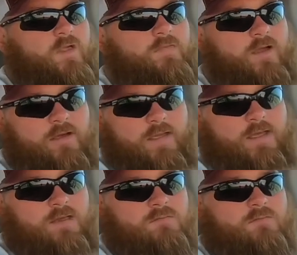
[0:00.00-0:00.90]
there
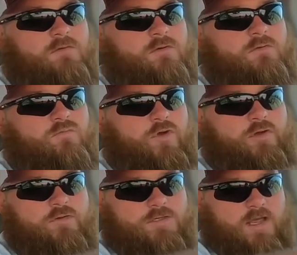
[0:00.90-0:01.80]
again, we
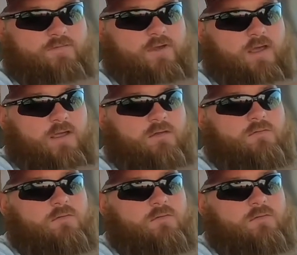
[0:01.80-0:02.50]
do this every day.